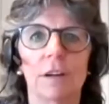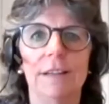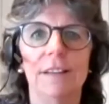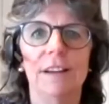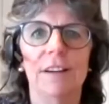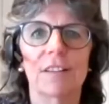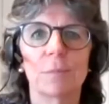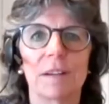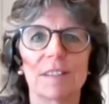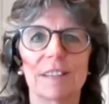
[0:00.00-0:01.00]
Yeah, they're
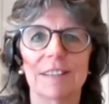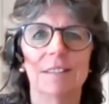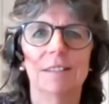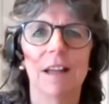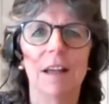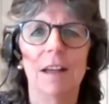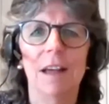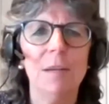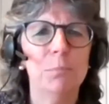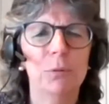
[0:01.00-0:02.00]
expecting
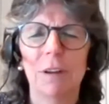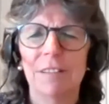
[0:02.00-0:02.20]
when April,